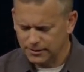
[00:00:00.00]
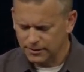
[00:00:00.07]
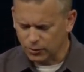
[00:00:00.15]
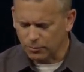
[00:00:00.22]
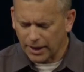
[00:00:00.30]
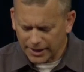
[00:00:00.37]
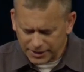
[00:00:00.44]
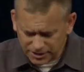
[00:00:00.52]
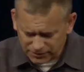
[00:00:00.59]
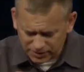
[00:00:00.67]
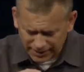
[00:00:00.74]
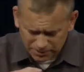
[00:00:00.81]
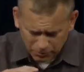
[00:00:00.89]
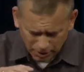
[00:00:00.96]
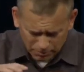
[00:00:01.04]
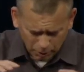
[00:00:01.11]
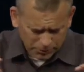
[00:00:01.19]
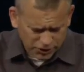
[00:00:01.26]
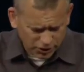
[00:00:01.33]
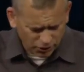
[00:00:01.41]
Remind us of the landmark
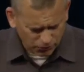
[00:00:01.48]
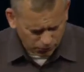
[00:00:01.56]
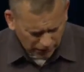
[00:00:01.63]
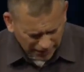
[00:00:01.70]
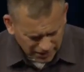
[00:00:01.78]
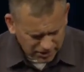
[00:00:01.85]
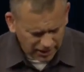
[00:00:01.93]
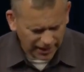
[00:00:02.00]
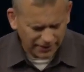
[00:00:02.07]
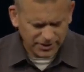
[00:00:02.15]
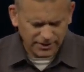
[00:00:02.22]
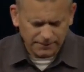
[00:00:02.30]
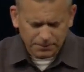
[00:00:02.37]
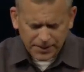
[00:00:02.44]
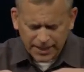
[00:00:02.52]
moments in our friends' lives and